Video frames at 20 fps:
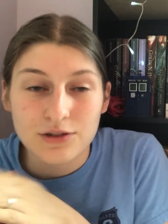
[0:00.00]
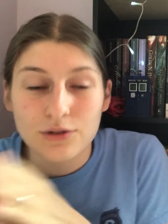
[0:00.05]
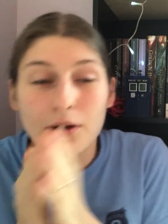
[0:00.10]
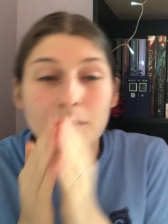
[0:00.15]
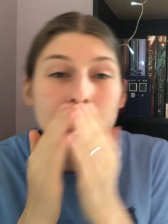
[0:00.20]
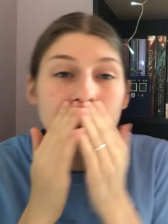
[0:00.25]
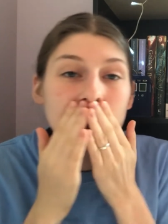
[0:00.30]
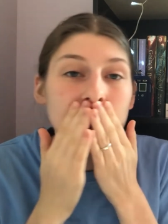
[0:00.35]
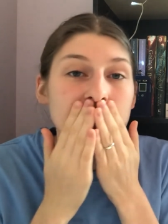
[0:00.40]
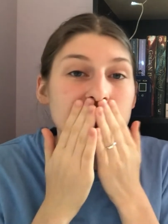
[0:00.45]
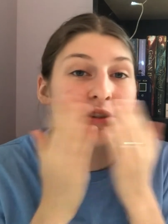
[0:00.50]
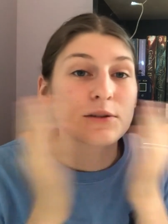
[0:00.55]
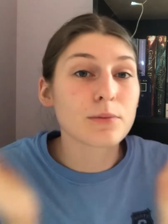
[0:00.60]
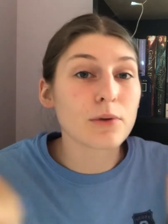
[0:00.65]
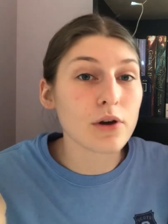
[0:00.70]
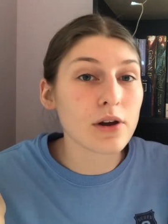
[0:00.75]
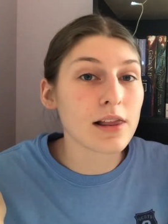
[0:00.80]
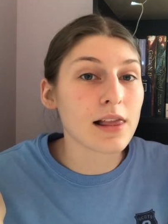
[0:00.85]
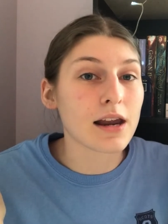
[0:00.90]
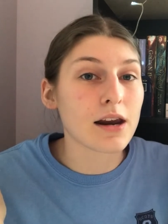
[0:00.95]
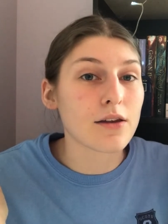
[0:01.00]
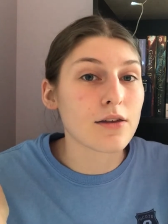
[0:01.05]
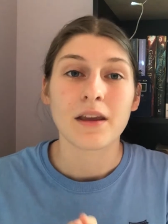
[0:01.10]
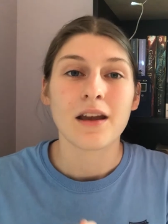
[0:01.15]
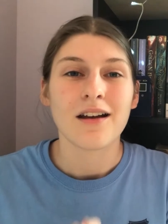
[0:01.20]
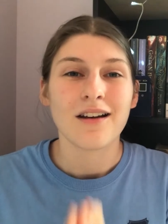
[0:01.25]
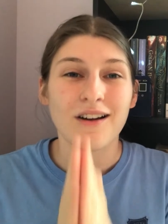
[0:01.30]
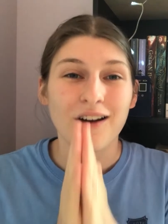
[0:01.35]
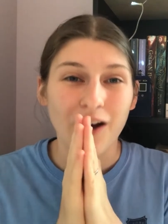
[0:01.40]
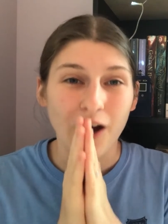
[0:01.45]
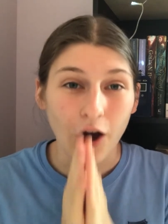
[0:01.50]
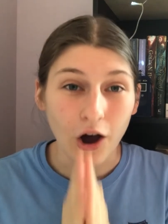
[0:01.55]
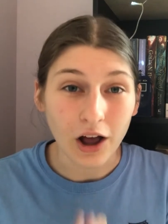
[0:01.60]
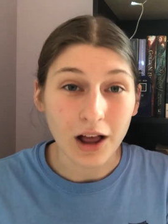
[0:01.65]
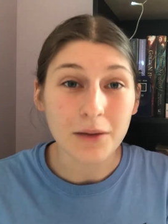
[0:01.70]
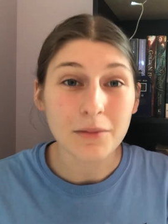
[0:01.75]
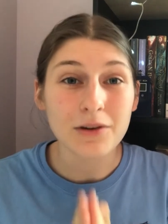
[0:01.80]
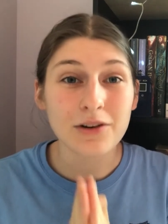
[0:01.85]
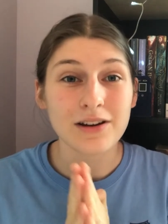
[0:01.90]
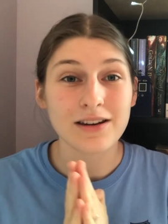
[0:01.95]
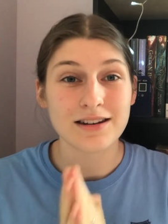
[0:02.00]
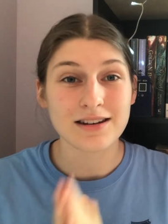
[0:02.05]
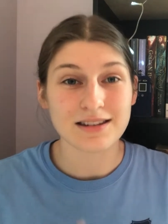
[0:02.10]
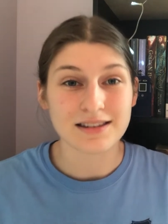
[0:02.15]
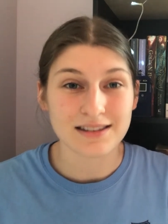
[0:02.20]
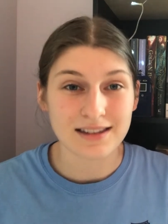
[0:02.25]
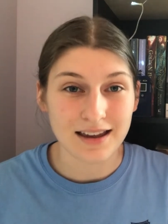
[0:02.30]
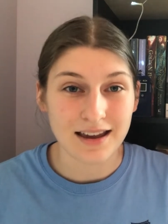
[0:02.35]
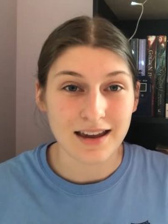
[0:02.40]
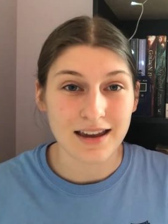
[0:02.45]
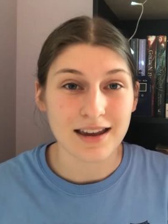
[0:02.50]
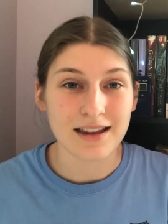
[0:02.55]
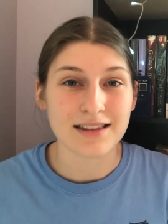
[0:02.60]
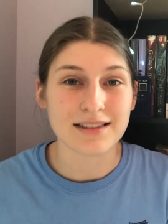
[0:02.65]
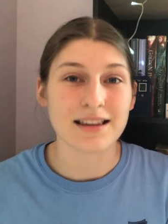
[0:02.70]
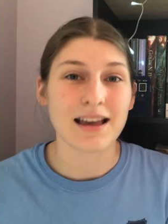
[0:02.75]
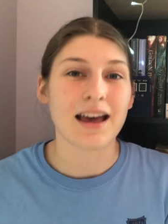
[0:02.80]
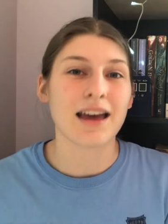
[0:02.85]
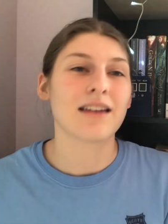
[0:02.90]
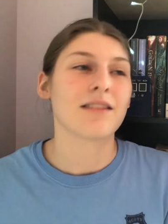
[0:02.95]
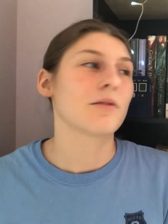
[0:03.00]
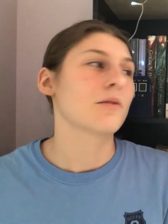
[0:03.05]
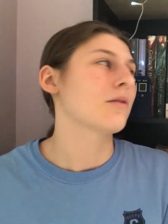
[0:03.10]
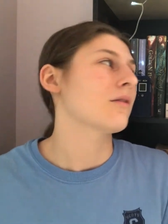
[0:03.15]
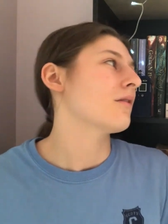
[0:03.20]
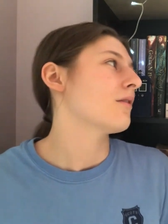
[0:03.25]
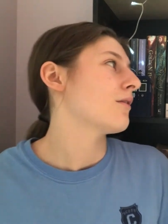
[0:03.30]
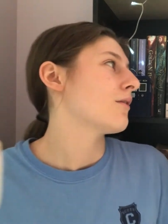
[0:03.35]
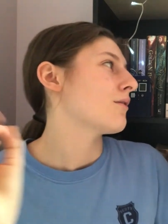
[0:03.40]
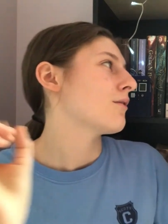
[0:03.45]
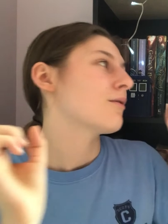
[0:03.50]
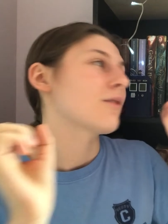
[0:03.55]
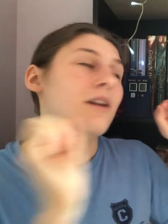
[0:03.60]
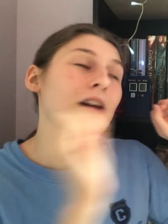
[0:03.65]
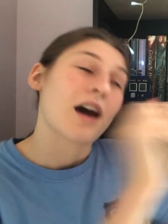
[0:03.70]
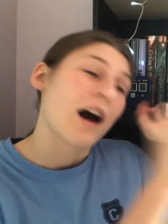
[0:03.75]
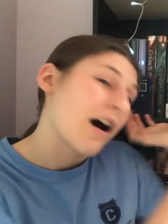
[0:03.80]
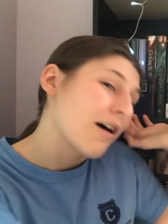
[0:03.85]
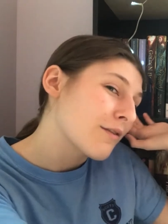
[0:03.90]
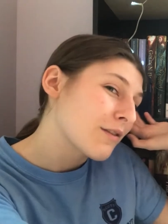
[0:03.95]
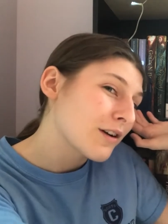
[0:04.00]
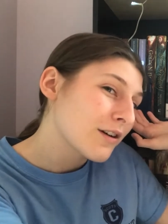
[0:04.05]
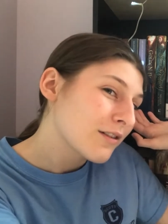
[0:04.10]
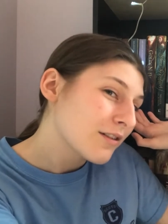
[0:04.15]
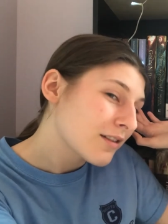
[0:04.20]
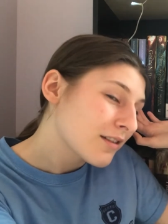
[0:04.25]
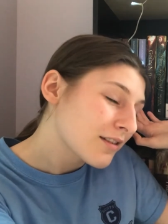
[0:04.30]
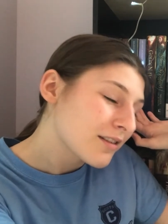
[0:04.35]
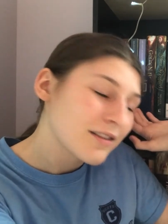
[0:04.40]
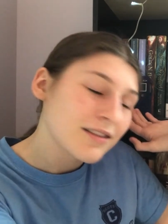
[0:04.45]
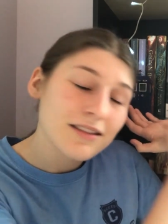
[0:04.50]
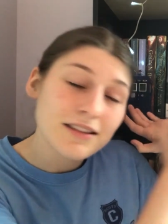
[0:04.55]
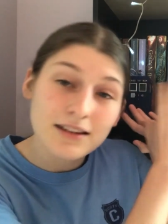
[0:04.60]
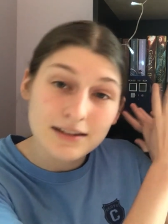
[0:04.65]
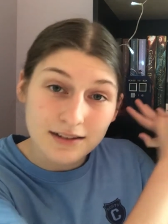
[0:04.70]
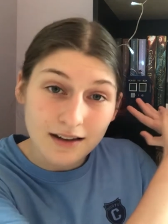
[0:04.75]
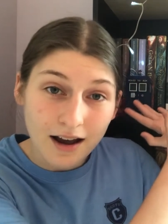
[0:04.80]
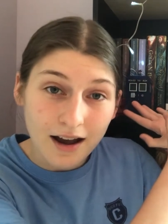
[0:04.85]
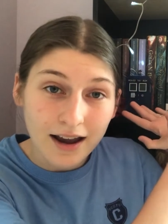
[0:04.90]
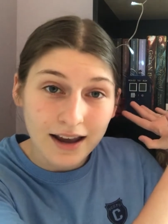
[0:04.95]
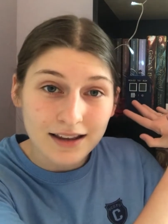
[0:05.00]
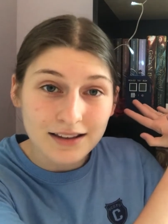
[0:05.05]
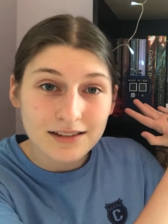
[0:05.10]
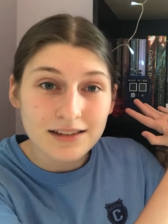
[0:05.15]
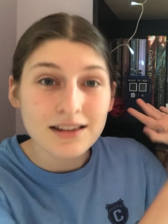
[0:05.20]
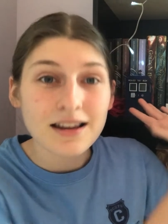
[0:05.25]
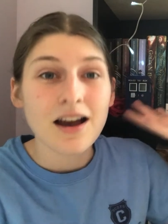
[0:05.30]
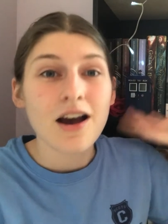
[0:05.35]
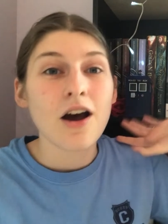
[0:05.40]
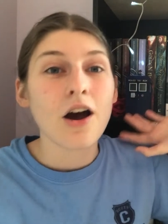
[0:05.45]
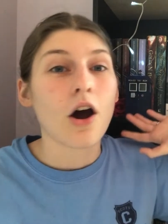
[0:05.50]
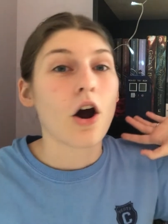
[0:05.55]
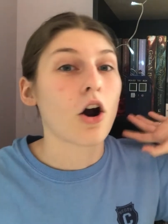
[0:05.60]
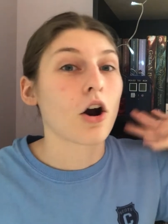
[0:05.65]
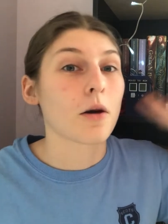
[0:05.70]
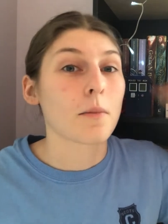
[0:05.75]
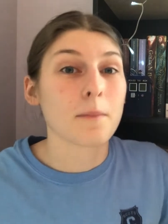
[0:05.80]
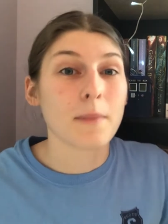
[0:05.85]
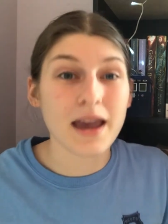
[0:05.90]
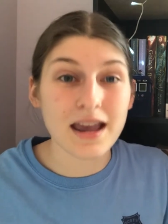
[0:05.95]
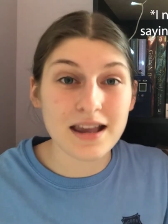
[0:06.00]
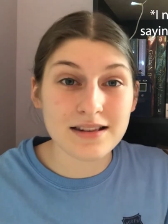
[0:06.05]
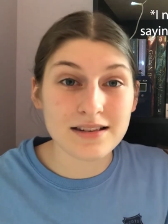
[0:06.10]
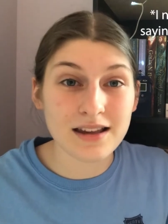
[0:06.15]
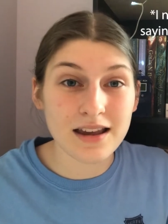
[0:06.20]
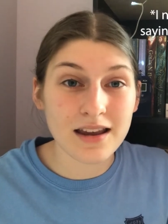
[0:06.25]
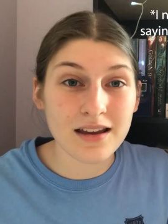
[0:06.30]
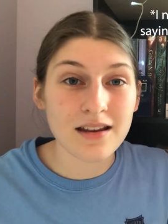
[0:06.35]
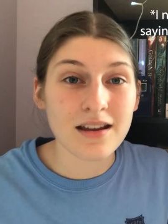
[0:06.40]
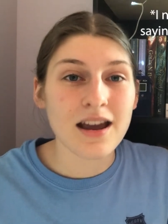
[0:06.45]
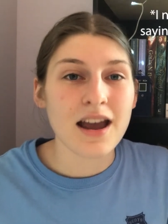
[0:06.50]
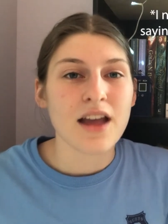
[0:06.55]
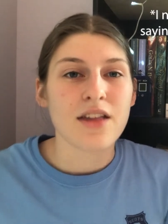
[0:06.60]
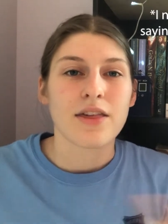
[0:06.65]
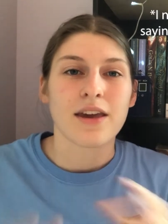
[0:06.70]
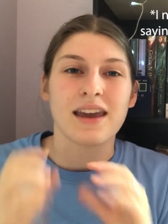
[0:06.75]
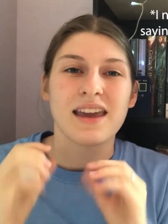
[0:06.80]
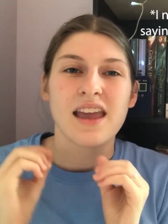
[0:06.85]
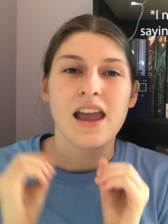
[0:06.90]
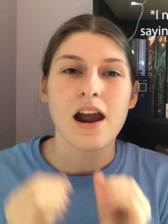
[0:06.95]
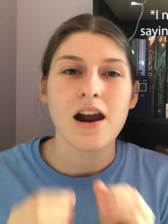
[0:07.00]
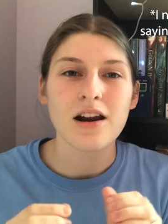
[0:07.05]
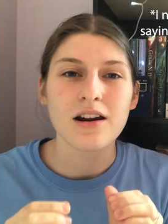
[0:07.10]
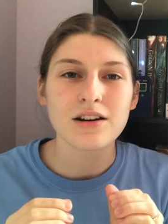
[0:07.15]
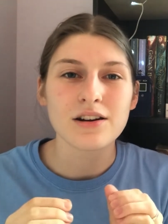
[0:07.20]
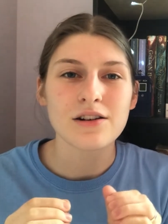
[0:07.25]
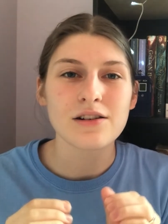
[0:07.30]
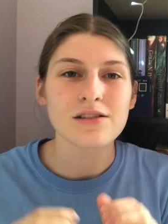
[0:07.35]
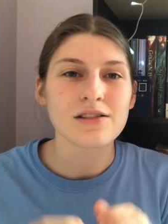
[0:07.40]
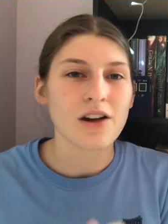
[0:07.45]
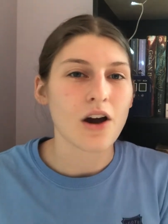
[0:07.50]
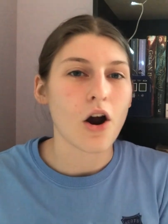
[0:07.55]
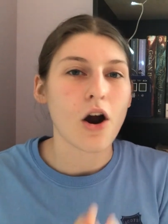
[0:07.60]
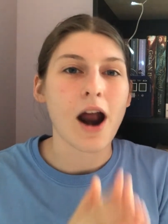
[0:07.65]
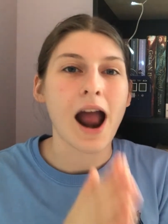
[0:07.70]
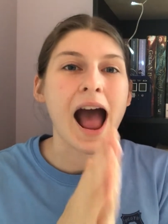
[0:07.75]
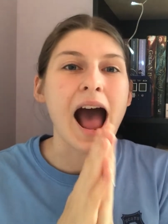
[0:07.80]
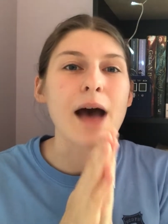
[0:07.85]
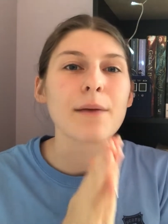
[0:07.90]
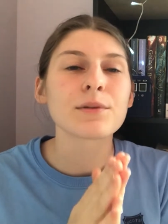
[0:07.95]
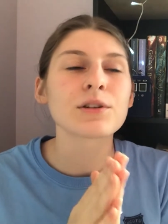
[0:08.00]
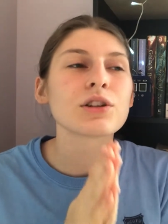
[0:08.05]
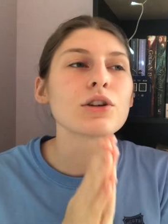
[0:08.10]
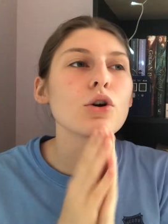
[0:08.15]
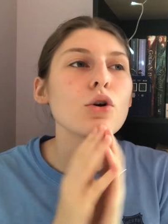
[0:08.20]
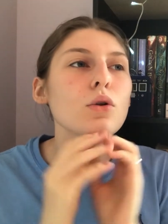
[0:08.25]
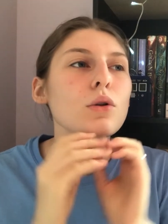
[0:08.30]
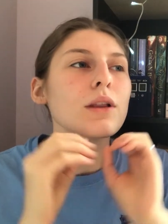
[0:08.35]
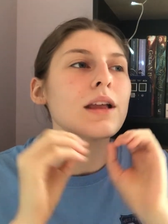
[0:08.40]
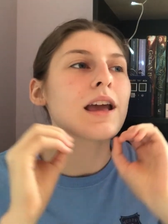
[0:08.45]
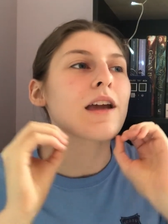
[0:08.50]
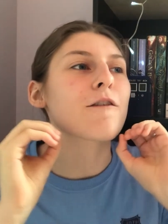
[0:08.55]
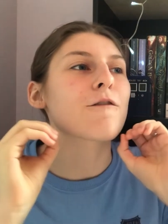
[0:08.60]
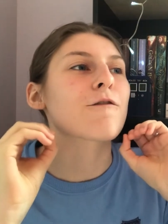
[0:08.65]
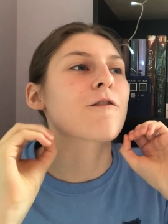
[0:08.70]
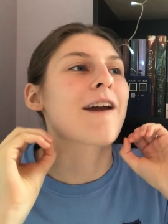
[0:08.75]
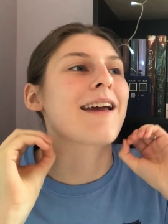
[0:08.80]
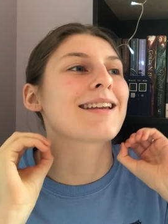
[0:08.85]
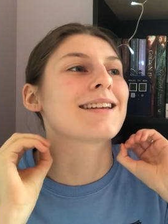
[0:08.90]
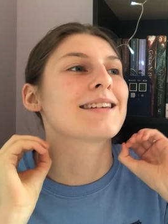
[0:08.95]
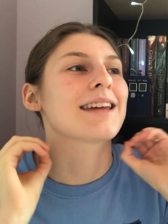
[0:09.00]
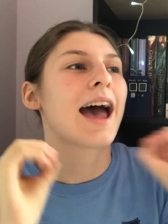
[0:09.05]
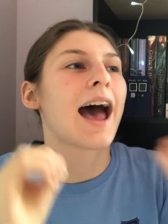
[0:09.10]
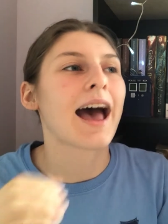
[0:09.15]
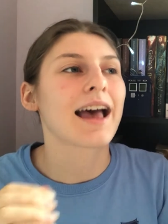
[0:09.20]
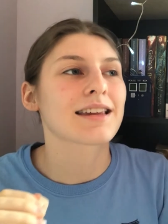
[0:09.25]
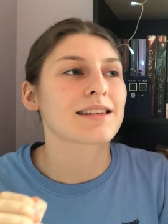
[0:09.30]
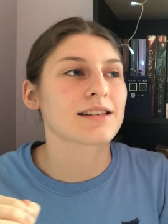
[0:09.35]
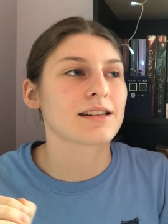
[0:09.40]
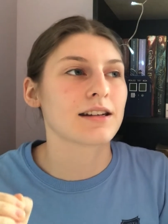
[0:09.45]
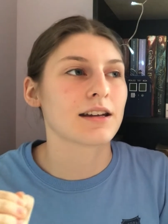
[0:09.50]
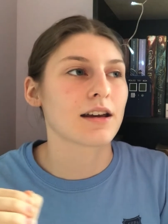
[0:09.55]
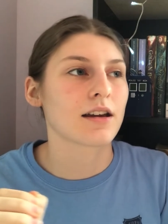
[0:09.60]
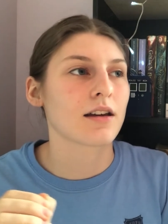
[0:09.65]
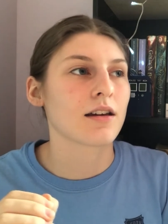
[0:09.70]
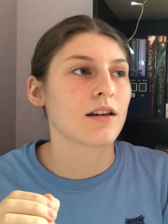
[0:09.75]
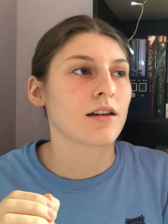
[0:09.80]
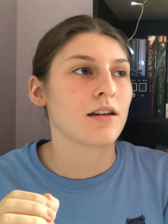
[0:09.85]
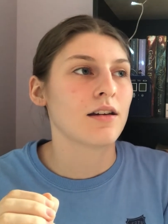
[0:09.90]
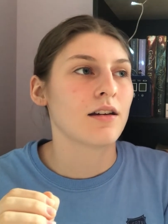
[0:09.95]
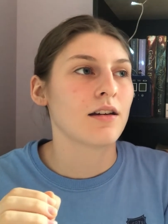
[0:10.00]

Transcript: So I'm not going to spoil anything. All I'm going to say is that the covers, designs are amazing. The characters are absolutely fantastic.